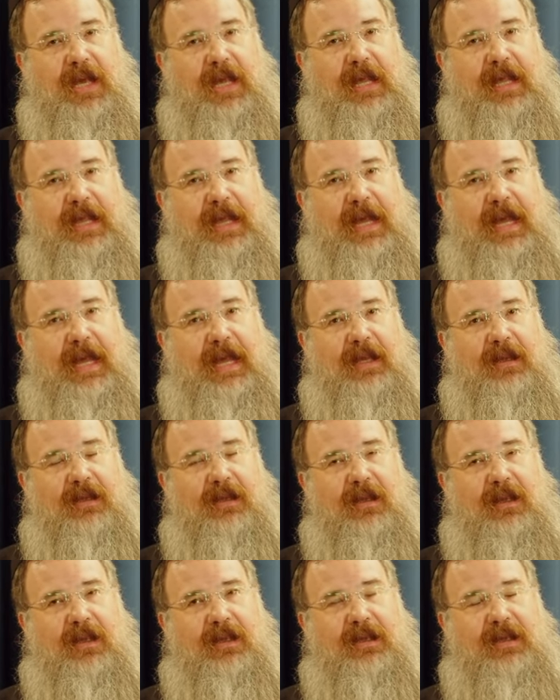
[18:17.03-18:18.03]
that
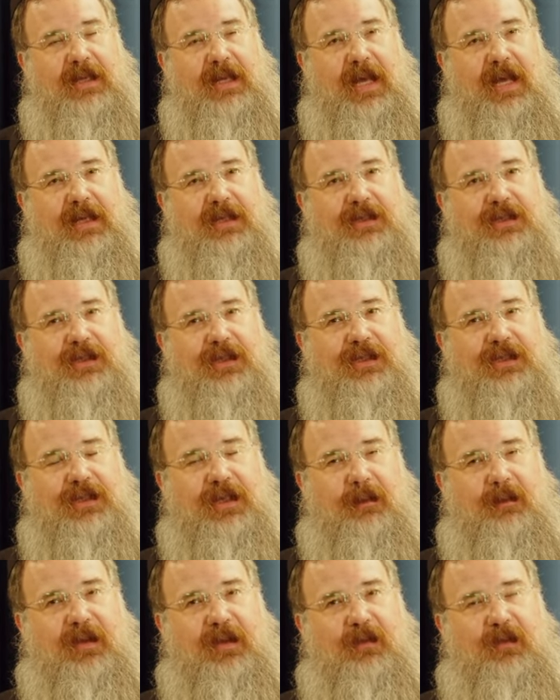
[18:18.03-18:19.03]
it's not just
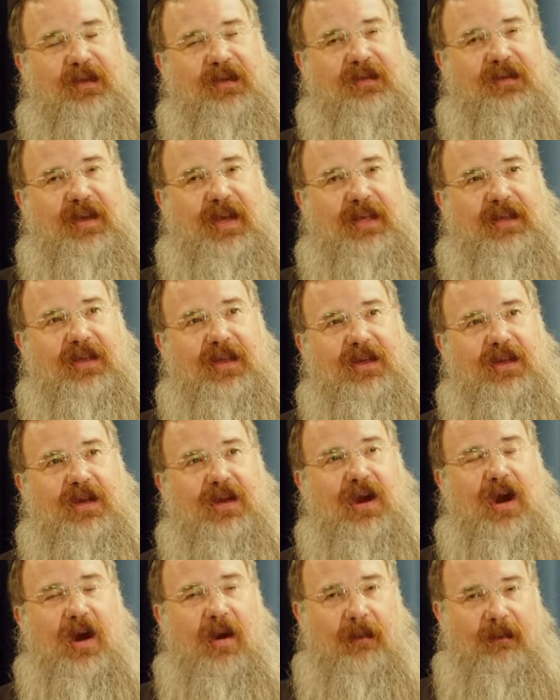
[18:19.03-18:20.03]
something we say to
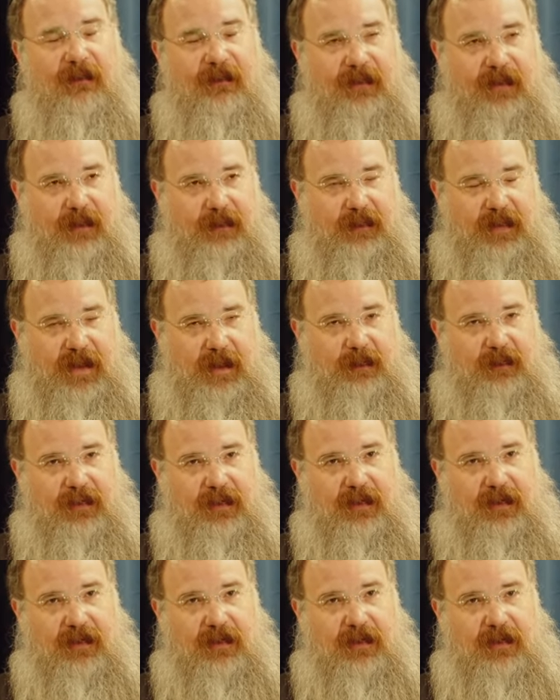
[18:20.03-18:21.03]
comfort
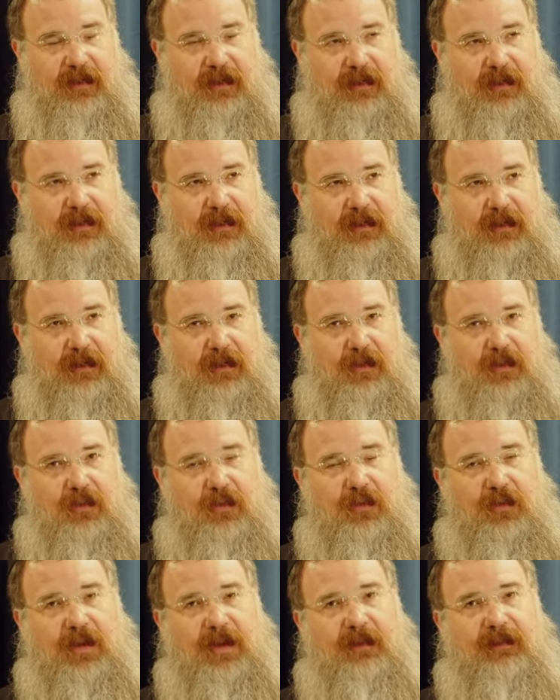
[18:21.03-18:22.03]
people
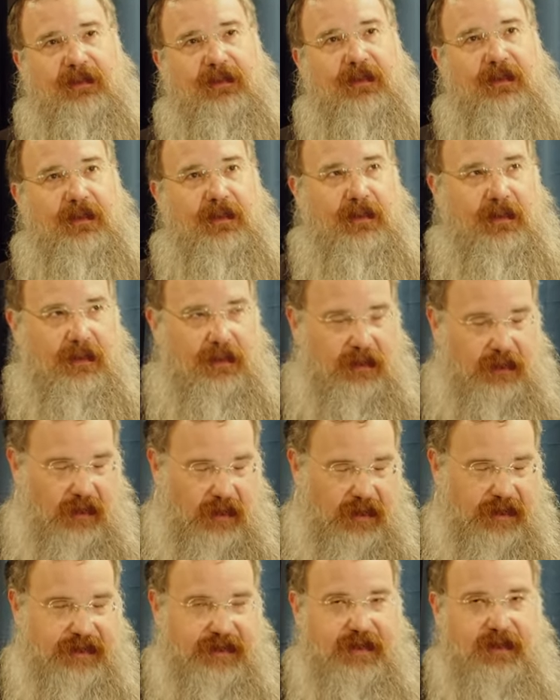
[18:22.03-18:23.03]
who have
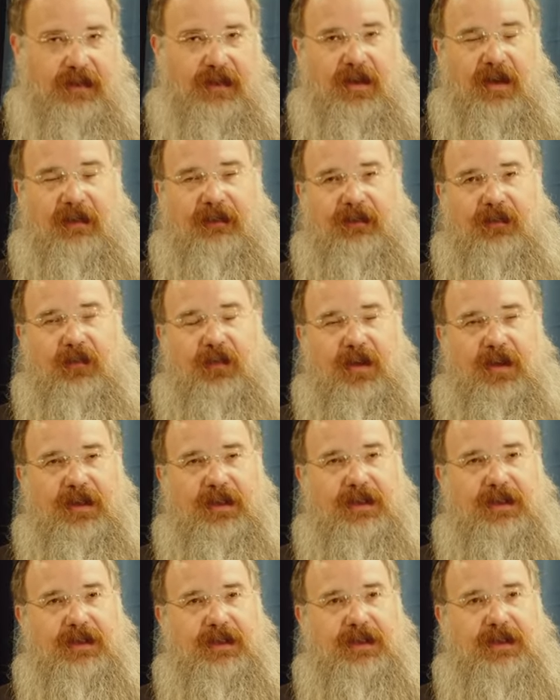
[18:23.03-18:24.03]
lost loved
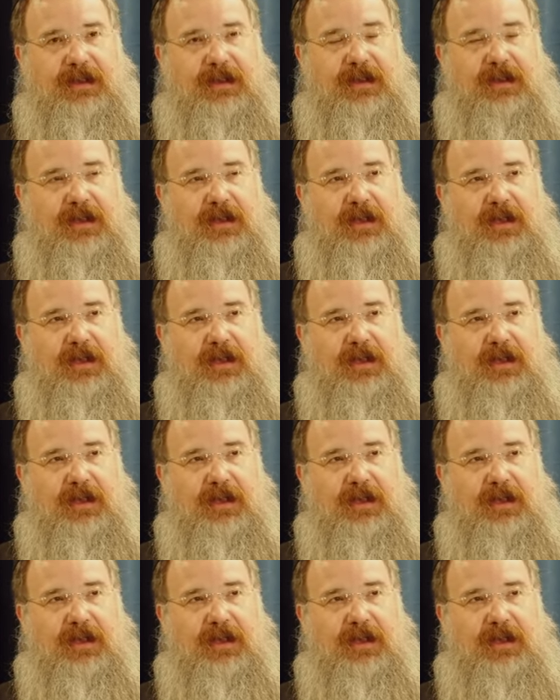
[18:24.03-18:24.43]
ones.